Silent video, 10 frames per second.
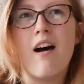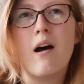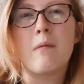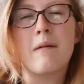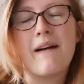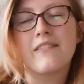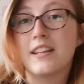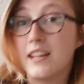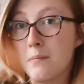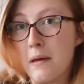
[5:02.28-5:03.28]
I'm having a
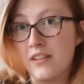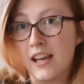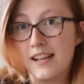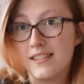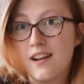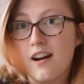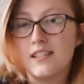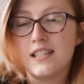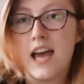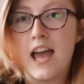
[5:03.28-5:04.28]
little bit of a late start
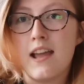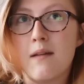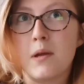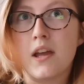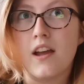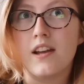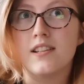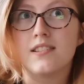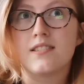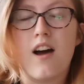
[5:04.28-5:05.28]
today
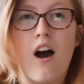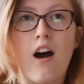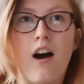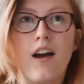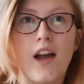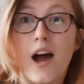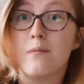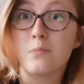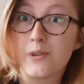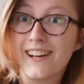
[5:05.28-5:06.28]
because I
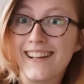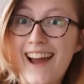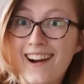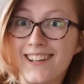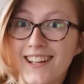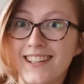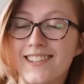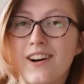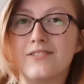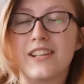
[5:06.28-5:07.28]
am pretty knackered
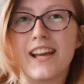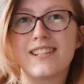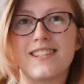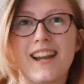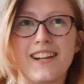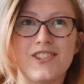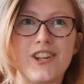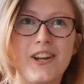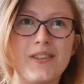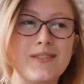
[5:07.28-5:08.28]
after yesterday's
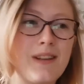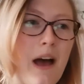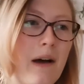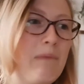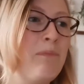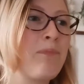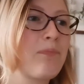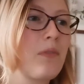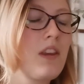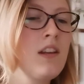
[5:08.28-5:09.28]
shoots.
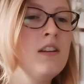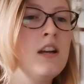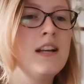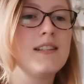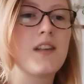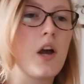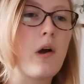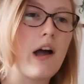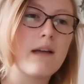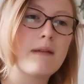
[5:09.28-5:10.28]
So
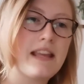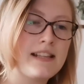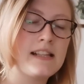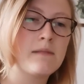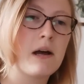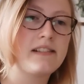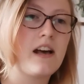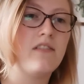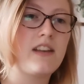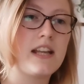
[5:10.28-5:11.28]
I am easing
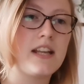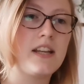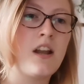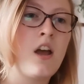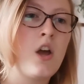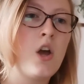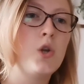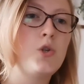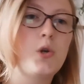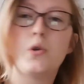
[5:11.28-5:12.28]
myself in
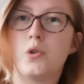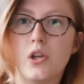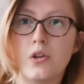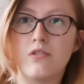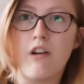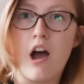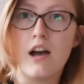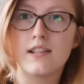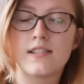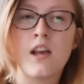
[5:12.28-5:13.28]
to the
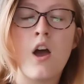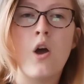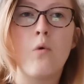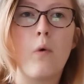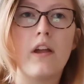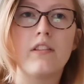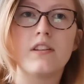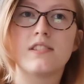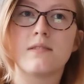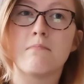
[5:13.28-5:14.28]
universe
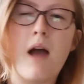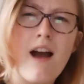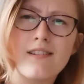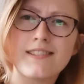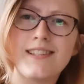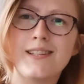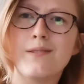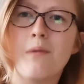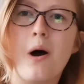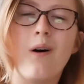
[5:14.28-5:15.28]
with some
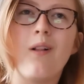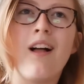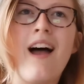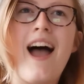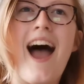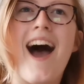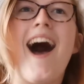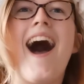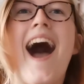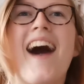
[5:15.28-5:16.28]
paracetamol
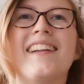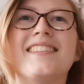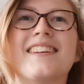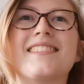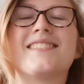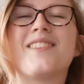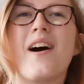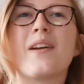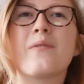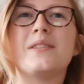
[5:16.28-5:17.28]
and
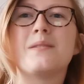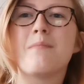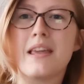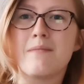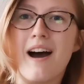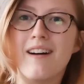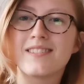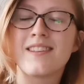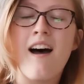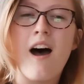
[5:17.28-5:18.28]
starting with some
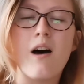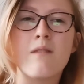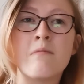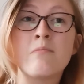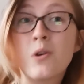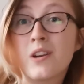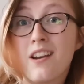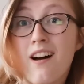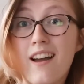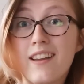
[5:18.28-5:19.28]
emails. I'm not gonna
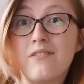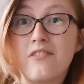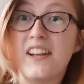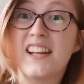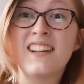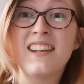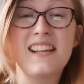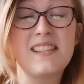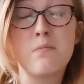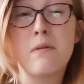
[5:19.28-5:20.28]
lie, feeling a
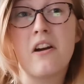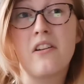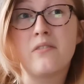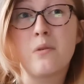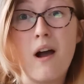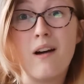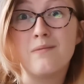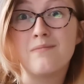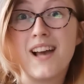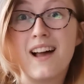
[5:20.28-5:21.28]
little bit
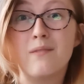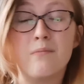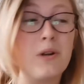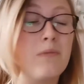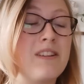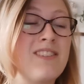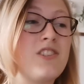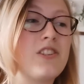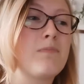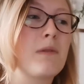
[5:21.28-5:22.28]
overwhelmed at the moment
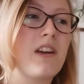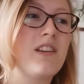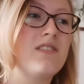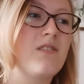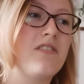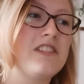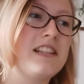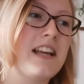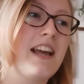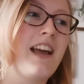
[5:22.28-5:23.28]
just because
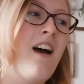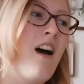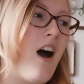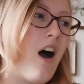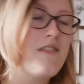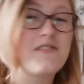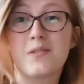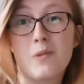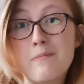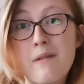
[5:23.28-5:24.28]
obviously after
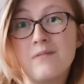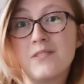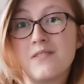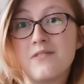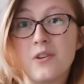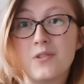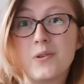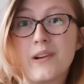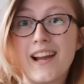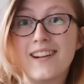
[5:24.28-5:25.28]
3 months of not
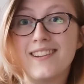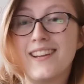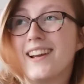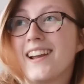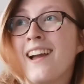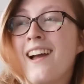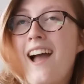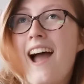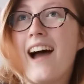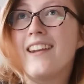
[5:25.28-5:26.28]
doing anything
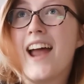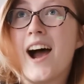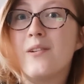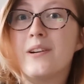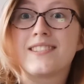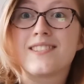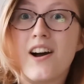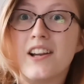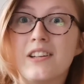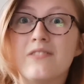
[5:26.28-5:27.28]
and now it's
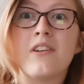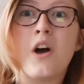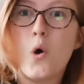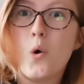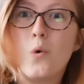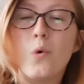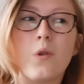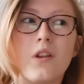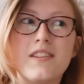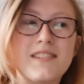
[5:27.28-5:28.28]
kind of
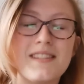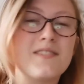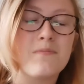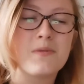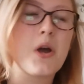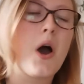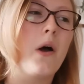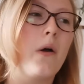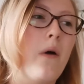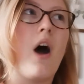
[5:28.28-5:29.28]
all systems
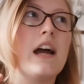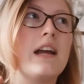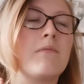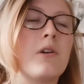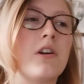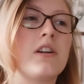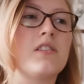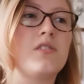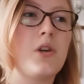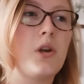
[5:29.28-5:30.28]
go, I am going
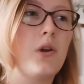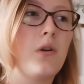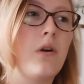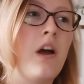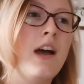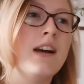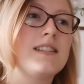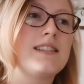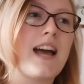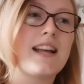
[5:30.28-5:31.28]
to
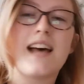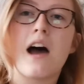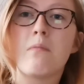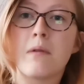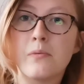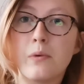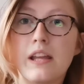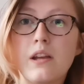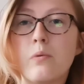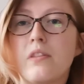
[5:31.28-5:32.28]
set out my
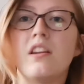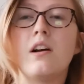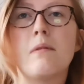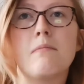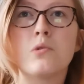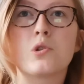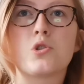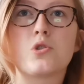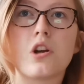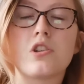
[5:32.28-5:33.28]
week with a little bit more
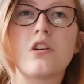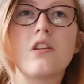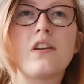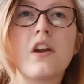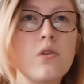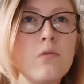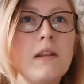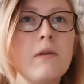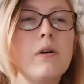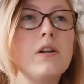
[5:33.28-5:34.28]
structure than I
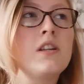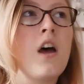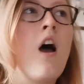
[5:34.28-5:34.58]
normally would.